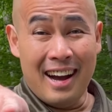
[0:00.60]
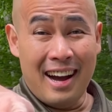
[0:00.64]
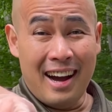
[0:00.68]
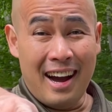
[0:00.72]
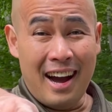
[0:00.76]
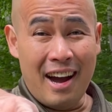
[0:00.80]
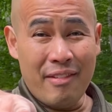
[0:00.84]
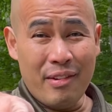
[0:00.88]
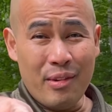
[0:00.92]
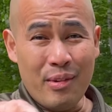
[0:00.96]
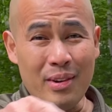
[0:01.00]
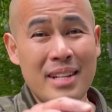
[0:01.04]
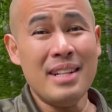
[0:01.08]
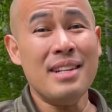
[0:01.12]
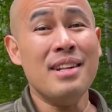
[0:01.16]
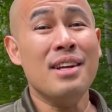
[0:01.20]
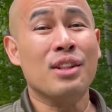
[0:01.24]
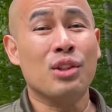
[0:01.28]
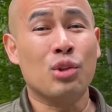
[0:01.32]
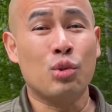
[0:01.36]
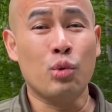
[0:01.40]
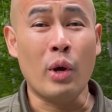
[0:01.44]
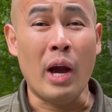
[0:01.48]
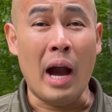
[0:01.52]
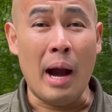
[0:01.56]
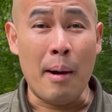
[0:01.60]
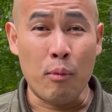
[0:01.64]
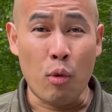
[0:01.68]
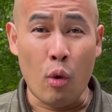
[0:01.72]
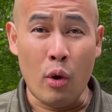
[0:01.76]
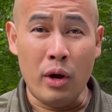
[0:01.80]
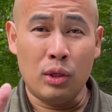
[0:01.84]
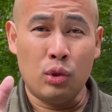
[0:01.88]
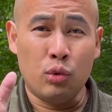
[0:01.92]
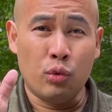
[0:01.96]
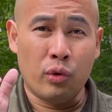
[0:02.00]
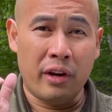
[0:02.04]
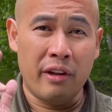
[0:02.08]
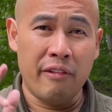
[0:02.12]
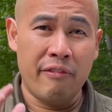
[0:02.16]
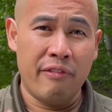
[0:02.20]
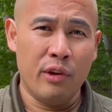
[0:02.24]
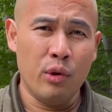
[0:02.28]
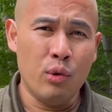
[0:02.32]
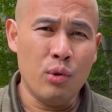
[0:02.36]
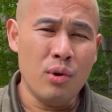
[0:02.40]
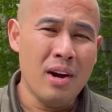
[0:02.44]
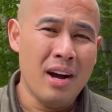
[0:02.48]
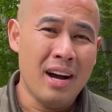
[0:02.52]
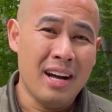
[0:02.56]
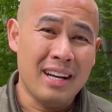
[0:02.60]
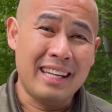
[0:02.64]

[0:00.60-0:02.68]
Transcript: Hi everyone, today I'm going to review